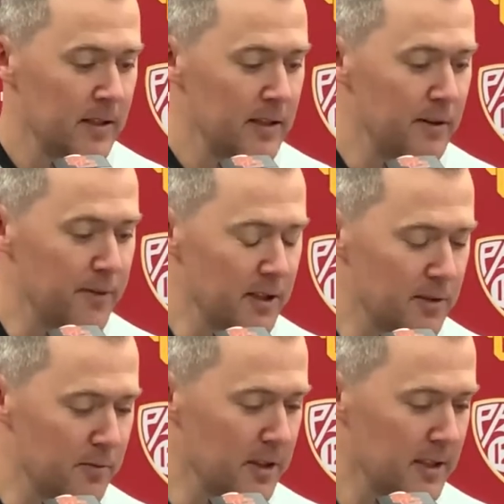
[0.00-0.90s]

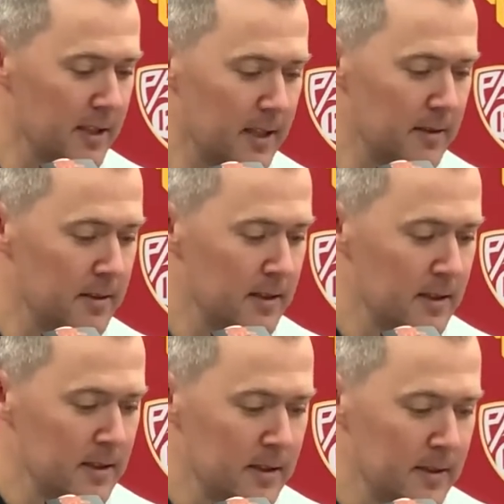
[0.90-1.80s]
Defensively, uh,
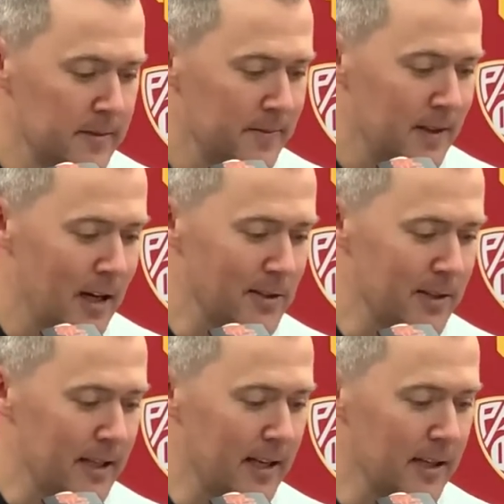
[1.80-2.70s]
honestly,
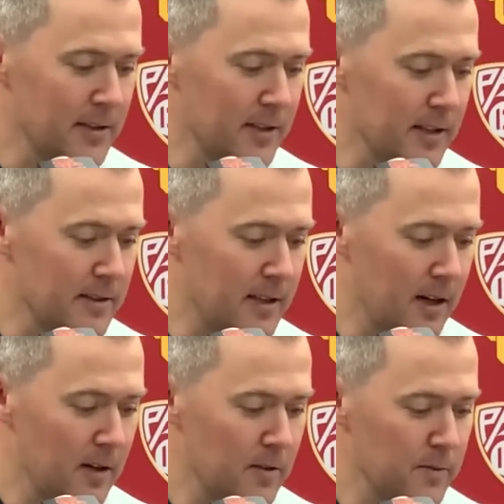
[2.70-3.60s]
kind of got sick and
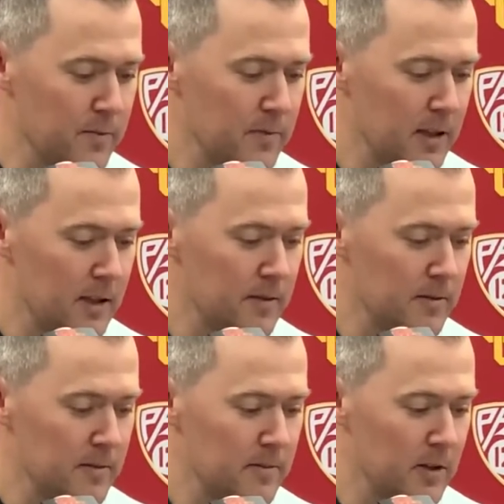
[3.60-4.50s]
tired of uh,
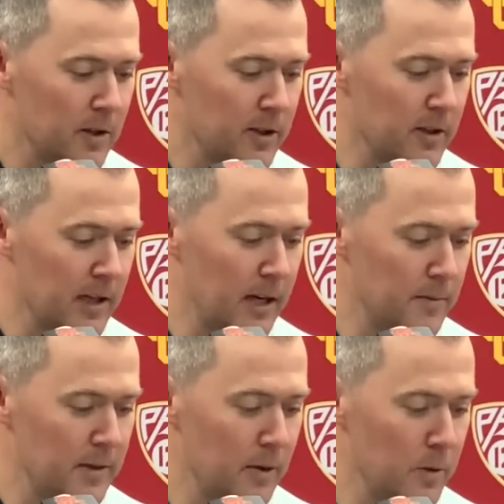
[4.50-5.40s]
you know hearing how,
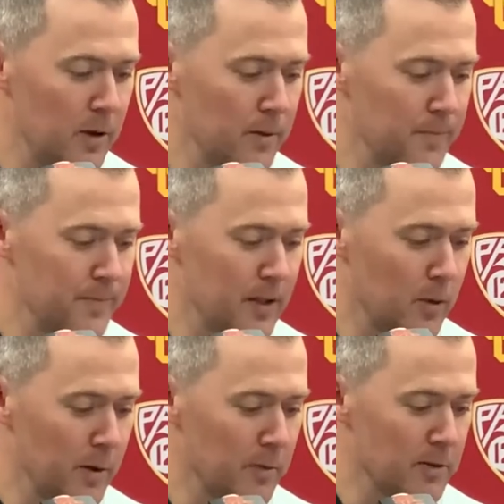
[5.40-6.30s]
how well you know
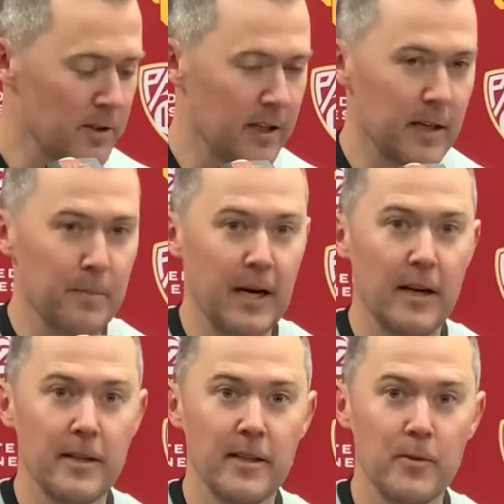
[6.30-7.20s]
we were just going to get
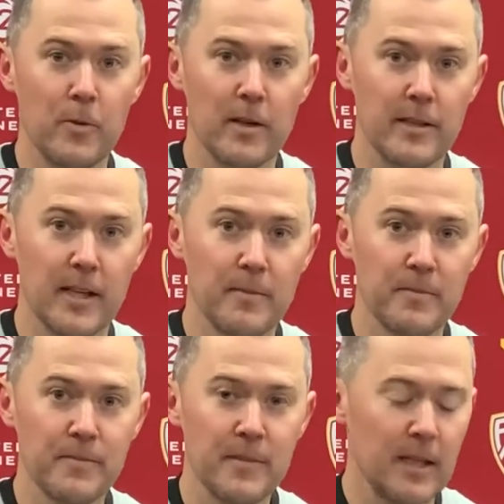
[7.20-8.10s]
pounded in the run game.
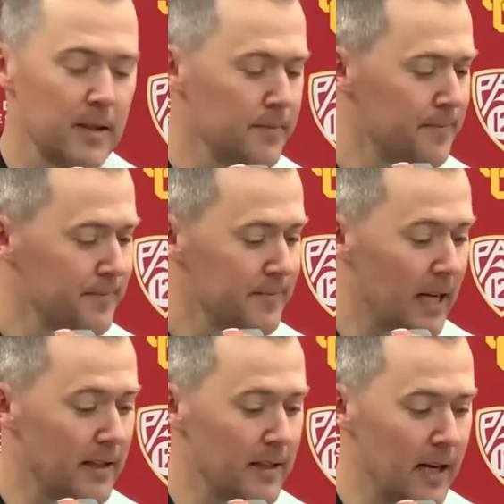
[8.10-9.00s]
Um,
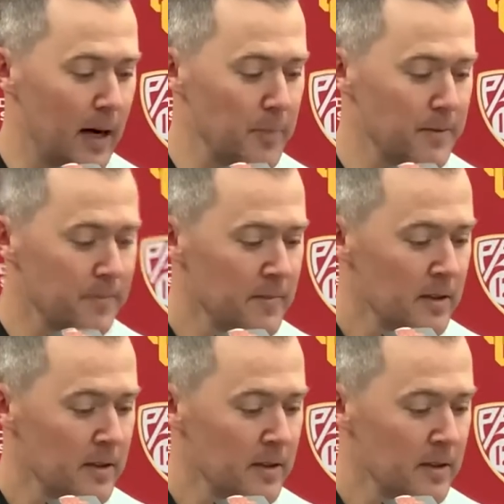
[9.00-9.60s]
that didn't happen.